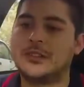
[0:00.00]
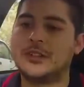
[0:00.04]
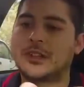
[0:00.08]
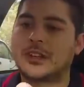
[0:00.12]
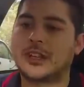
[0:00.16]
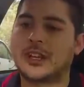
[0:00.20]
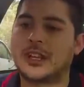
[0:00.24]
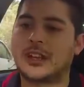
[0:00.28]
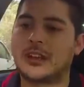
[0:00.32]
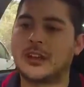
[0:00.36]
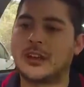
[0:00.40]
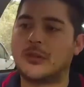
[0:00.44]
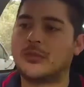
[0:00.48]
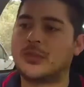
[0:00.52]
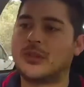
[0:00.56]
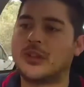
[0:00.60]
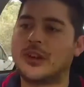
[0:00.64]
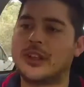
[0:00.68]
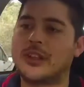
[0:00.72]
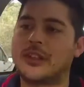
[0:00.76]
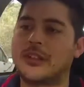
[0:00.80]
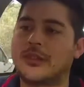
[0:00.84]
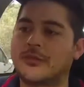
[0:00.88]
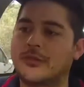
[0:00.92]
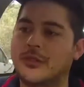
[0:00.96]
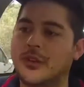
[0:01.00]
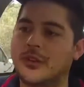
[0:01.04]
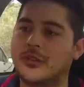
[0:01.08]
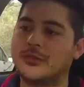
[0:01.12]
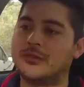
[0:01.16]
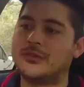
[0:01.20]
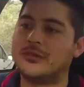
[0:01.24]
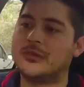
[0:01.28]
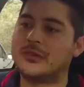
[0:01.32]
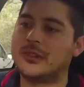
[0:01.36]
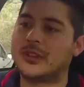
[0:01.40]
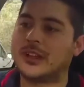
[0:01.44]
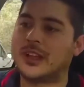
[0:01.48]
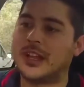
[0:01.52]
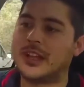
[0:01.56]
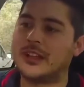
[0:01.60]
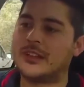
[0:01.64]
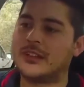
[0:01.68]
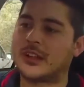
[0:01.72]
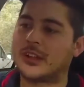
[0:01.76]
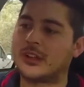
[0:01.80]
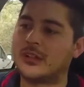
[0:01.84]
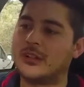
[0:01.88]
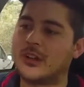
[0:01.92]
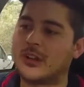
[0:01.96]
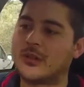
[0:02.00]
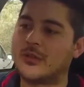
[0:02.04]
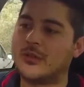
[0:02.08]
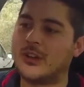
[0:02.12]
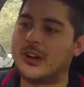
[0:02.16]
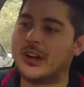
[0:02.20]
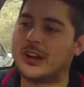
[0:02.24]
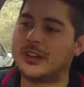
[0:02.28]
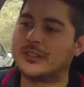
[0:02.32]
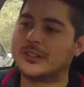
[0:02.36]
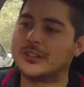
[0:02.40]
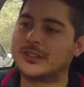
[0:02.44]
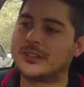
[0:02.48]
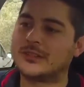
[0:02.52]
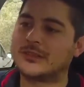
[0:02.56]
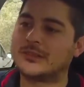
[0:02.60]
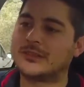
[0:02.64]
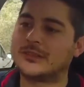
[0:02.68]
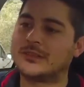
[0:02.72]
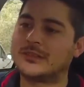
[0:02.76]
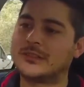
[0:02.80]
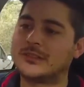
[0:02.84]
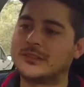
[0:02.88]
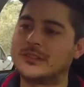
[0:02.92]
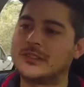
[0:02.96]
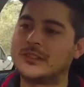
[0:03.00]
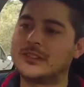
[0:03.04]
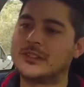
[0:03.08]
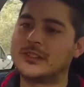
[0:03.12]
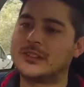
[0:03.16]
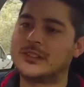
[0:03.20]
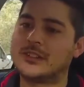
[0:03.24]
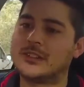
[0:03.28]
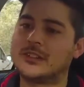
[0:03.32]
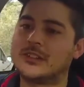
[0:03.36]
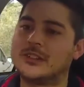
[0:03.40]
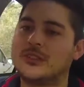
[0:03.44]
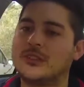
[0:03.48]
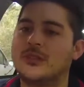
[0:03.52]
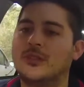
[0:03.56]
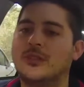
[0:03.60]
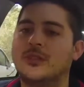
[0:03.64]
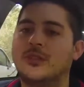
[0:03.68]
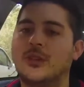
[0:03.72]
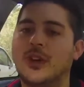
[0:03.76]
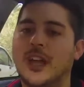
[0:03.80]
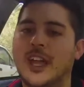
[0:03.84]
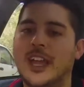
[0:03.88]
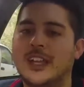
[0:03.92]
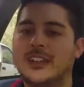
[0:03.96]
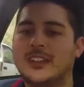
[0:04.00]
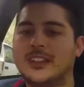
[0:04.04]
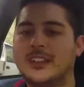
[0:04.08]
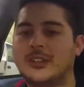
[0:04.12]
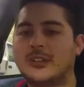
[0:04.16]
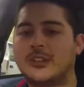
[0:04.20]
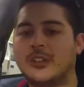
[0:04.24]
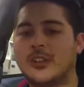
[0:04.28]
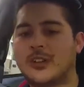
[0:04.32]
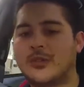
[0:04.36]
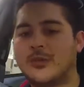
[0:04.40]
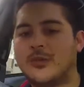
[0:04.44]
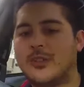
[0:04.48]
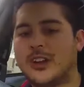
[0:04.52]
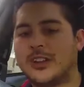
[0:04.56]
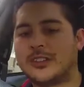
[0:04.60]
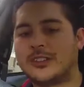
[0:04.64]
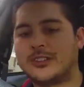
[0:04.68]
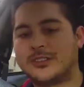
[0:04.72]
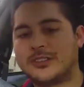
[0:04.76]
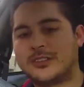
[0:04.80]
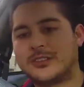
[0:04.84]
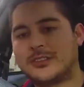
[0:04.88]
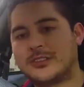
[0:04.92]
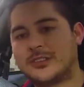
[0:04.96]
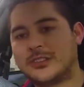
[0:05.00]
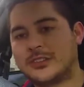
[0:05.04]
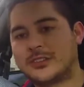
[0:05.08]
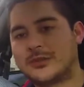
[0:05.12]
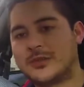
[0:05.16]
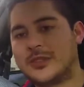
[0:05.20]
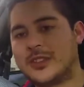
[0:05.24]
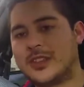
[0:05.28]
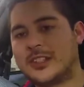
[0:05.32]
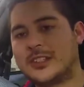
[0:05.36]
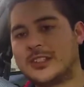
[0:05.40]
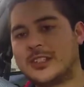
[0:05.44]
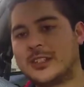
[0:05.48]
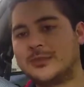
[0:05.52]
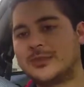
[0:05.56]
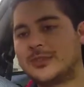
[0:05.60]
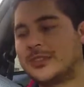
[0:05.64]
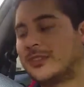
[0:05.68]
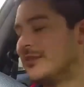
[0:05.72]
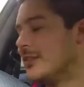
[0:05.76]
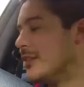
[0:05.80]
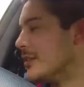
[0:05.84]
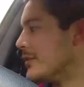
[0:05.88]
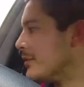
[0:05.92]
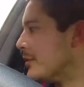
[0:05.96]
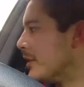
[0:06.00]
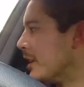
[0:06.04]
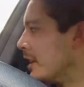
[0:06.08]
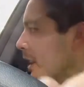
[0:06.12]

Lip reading: You can apply the throttle either clockwise or anti-clockwise, just with the tips of your